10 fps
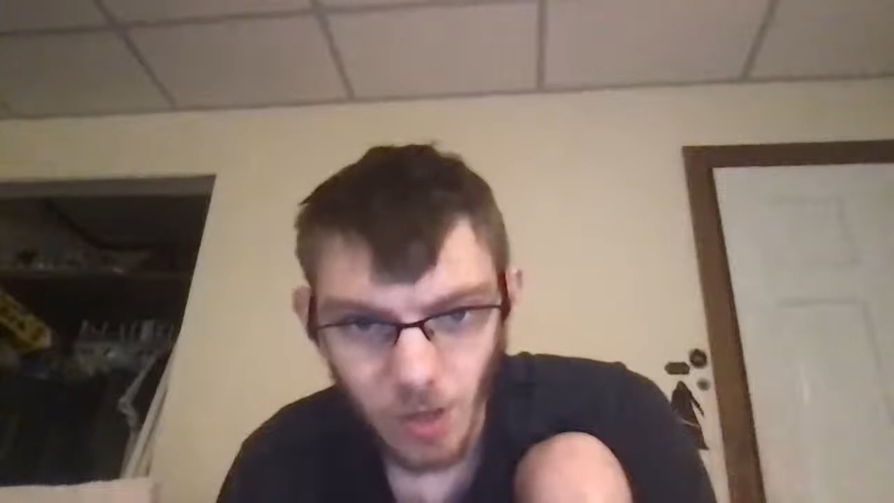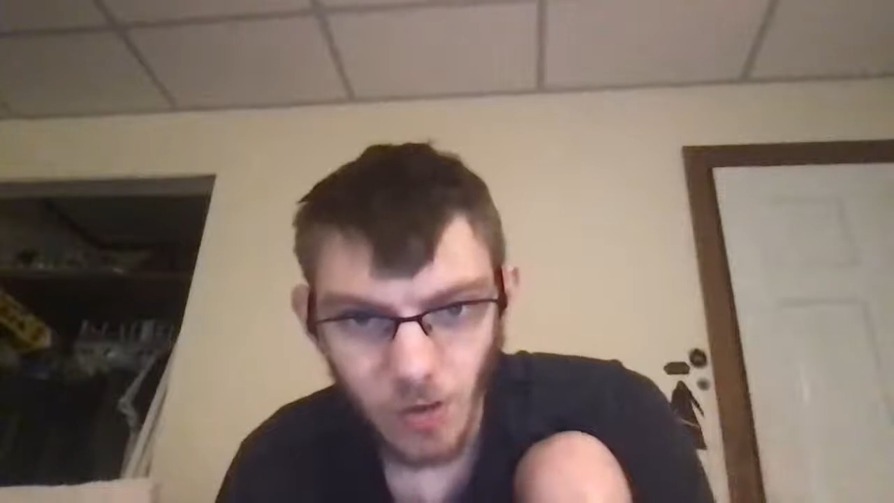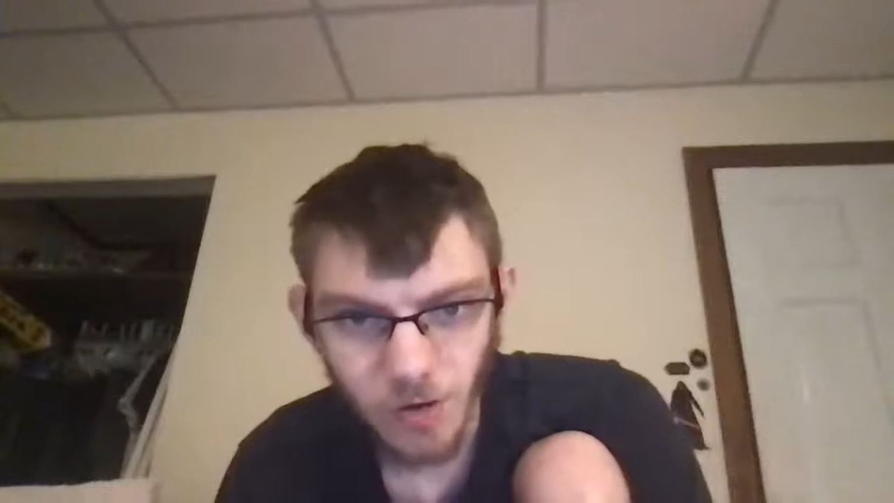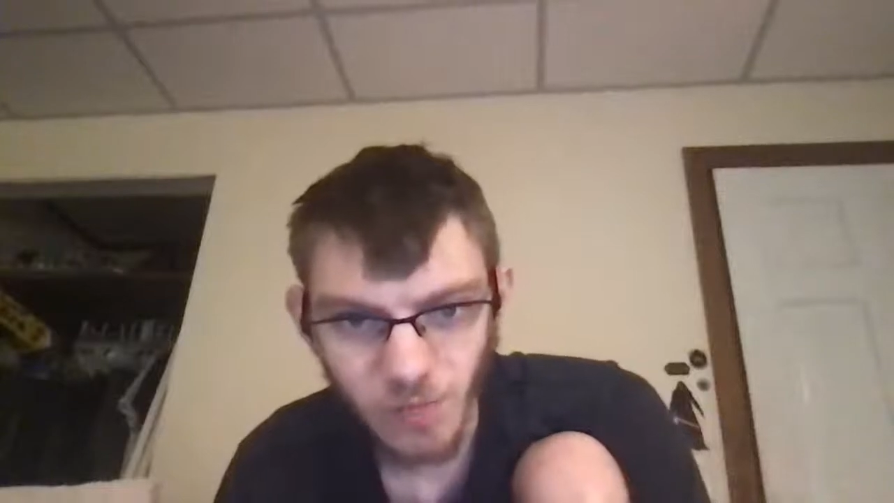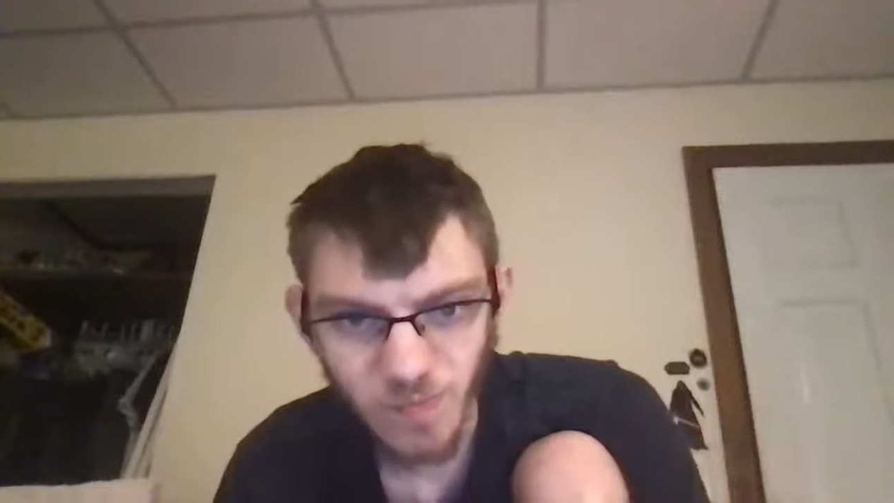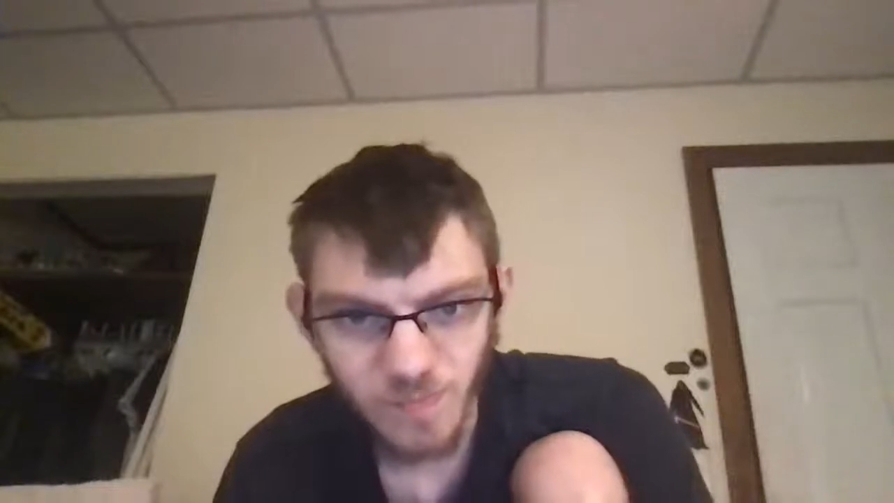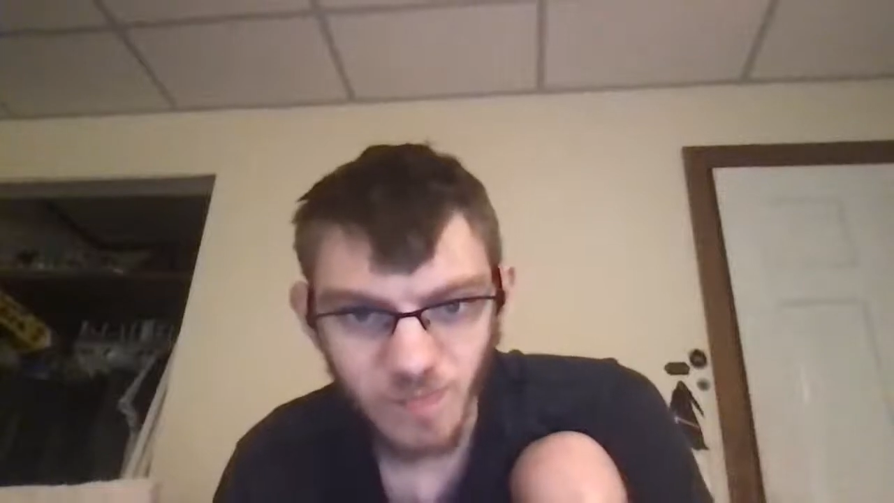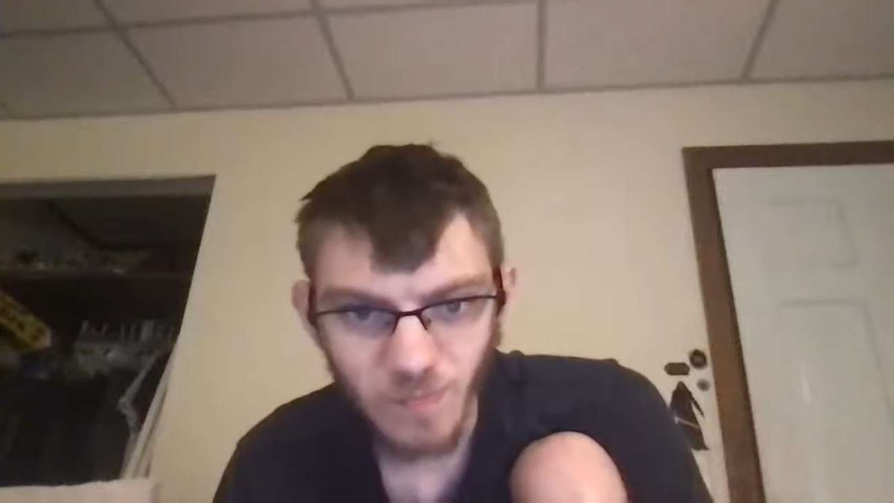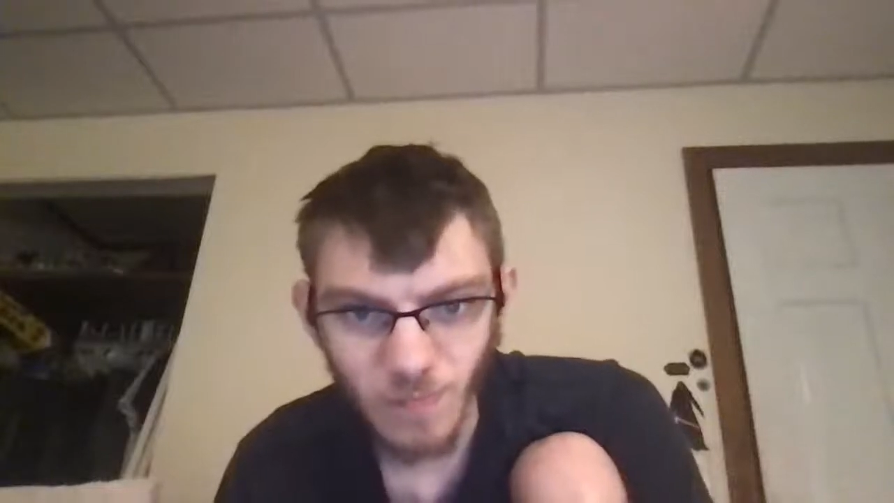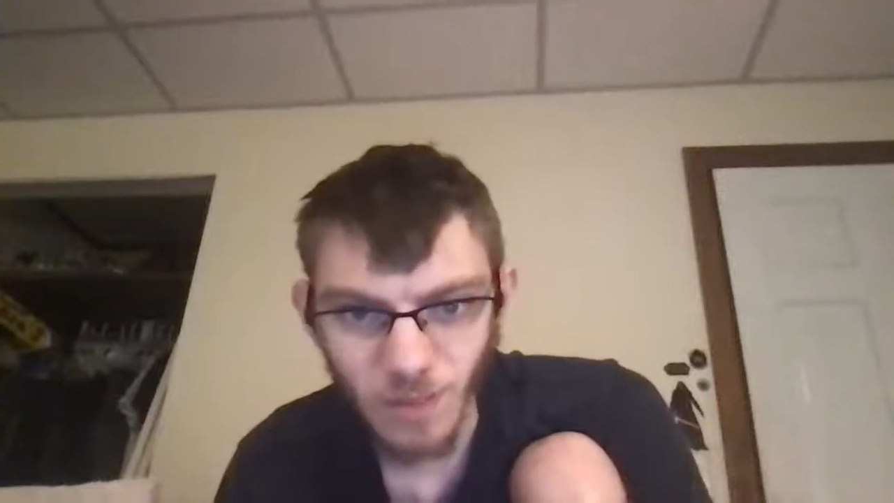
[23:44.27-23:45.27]
creators
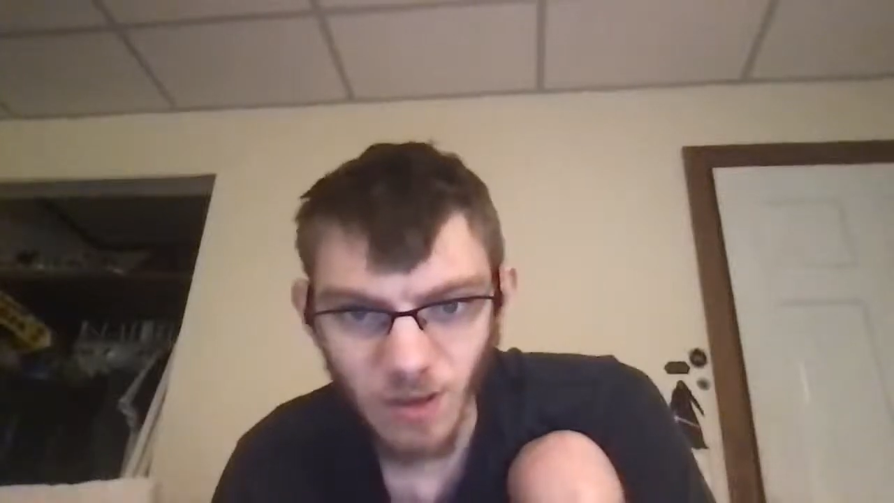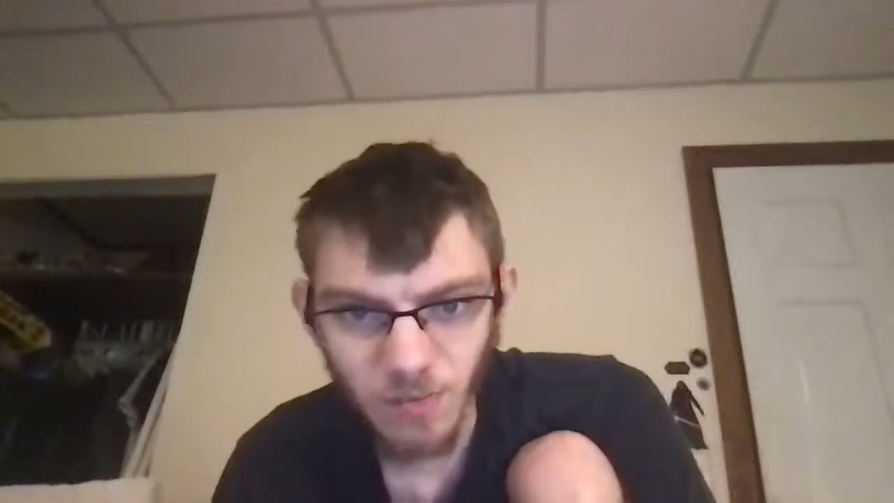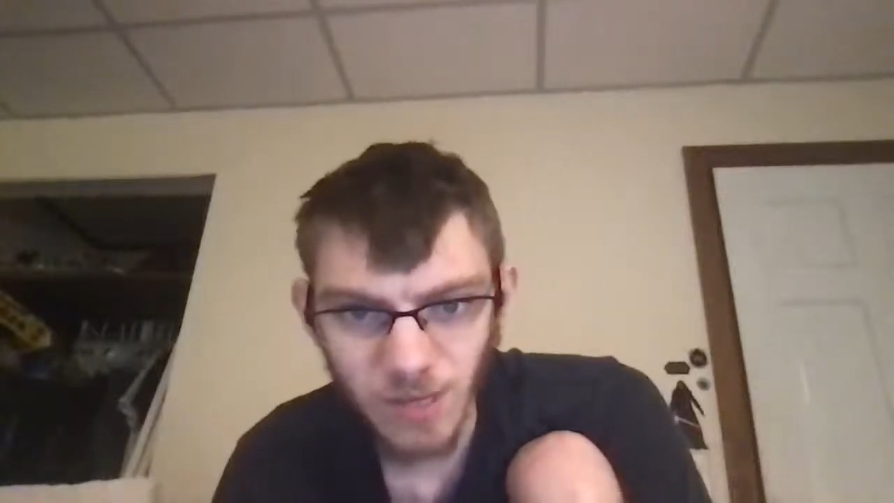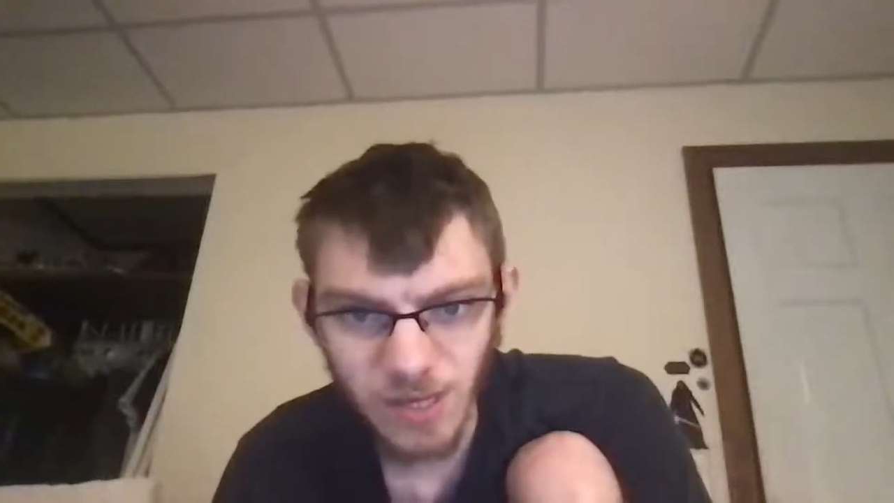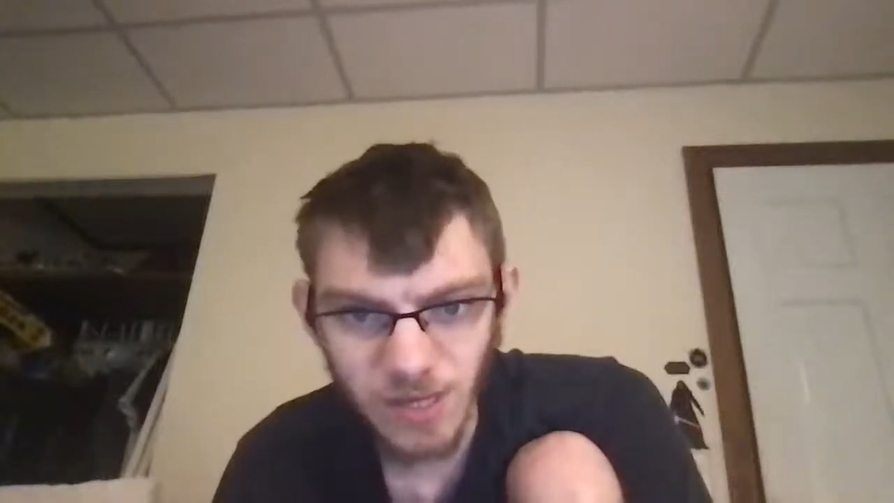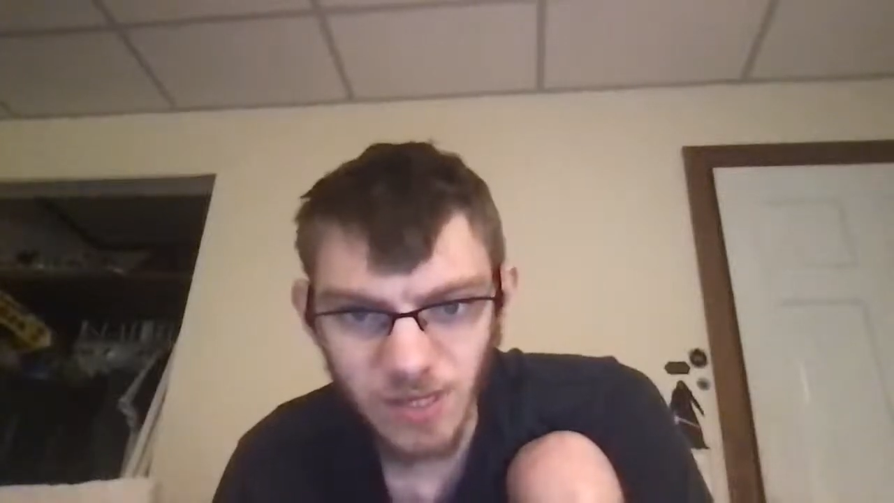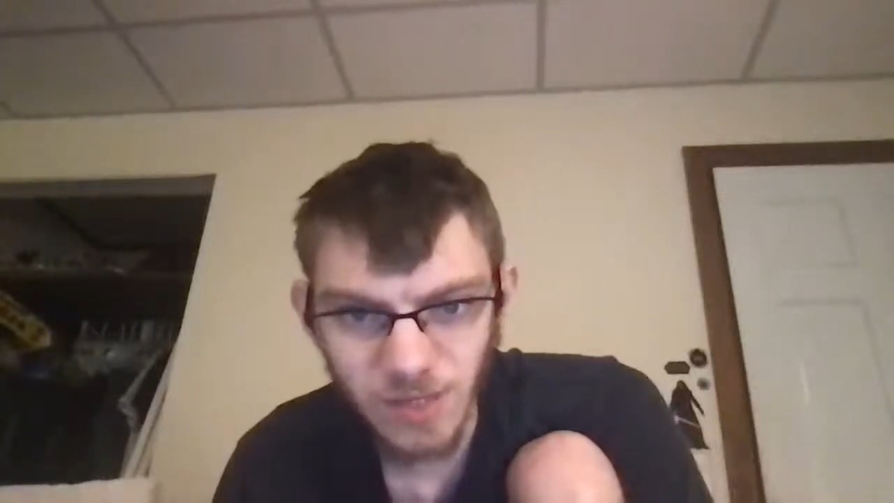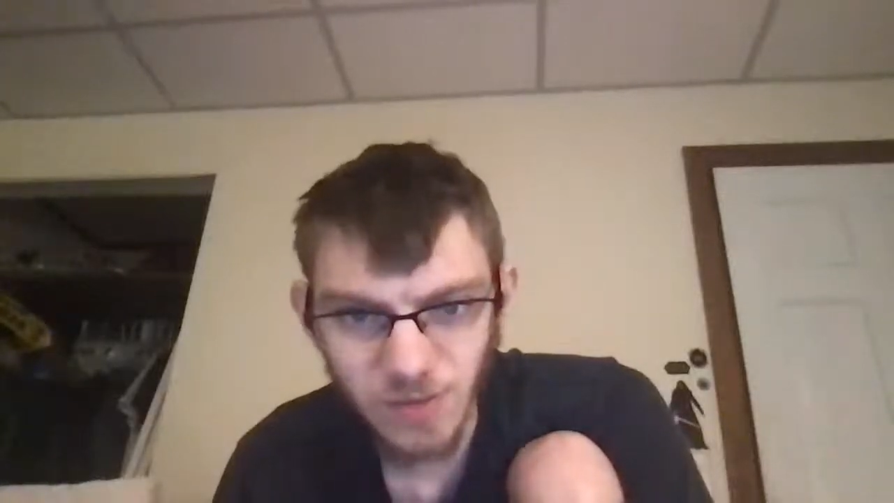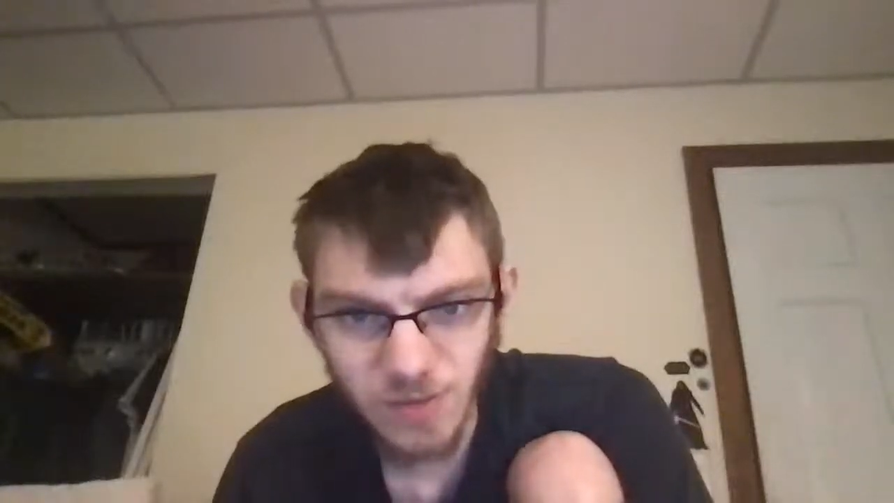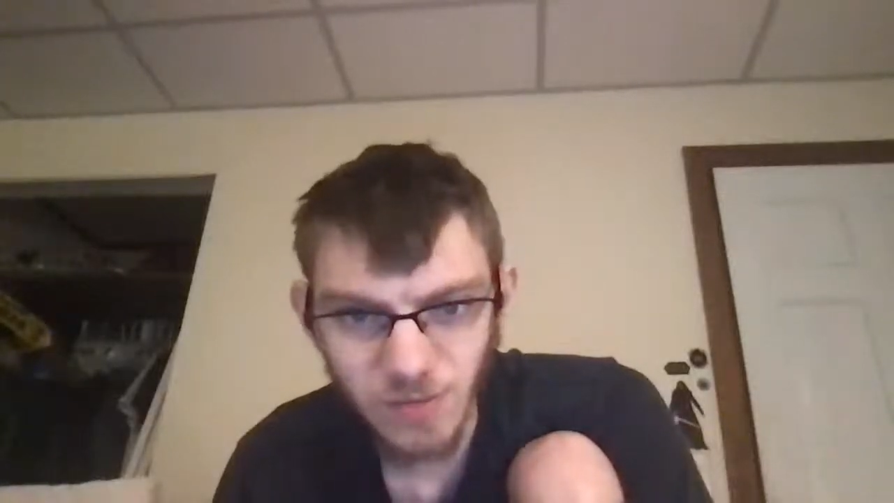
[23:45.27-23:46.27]
begin
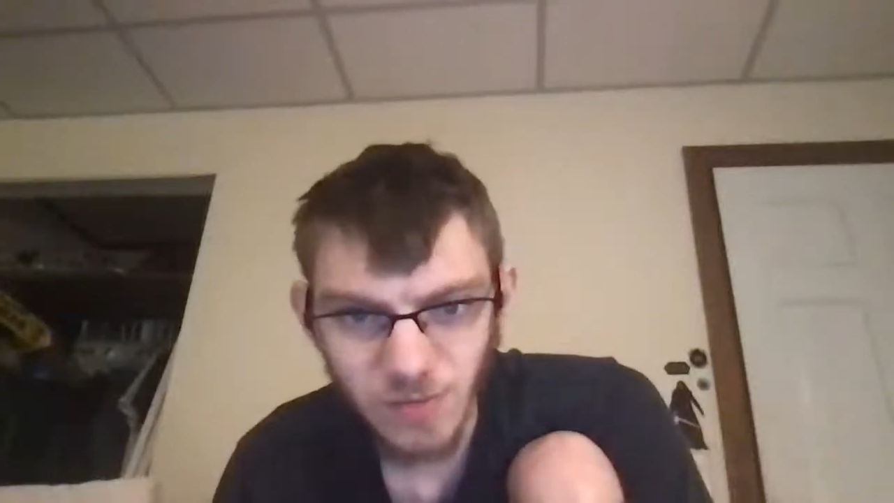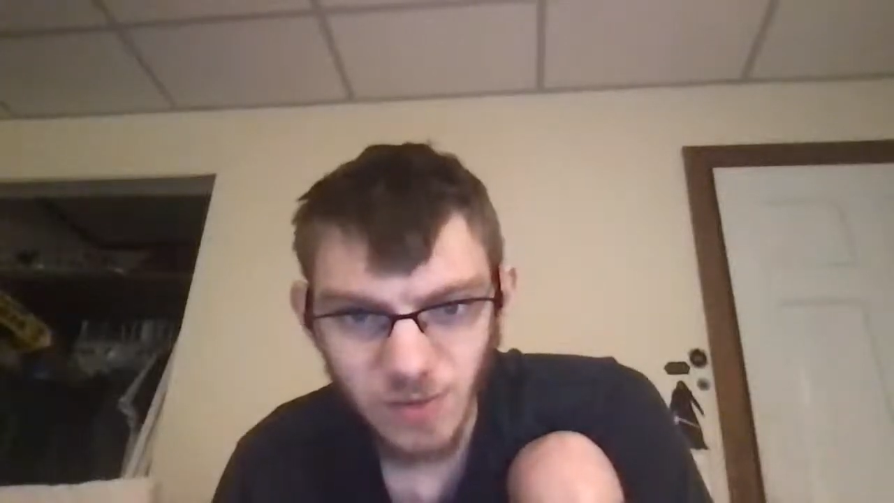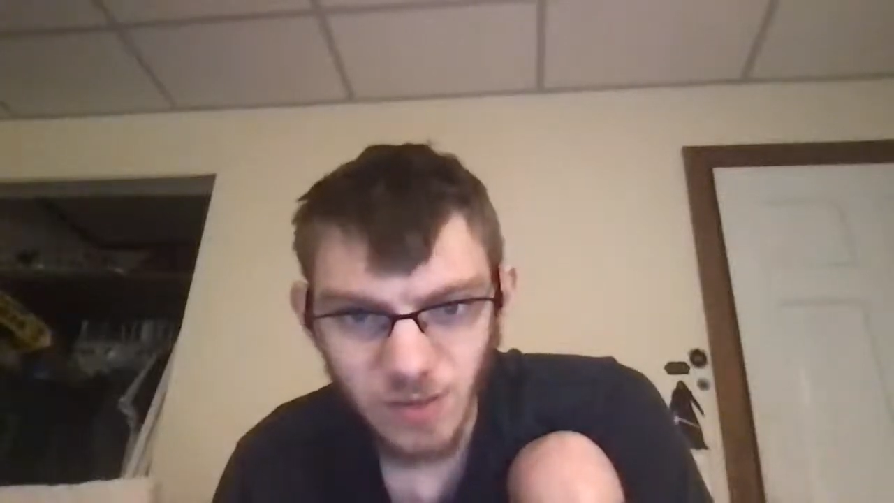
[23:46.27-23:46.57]
to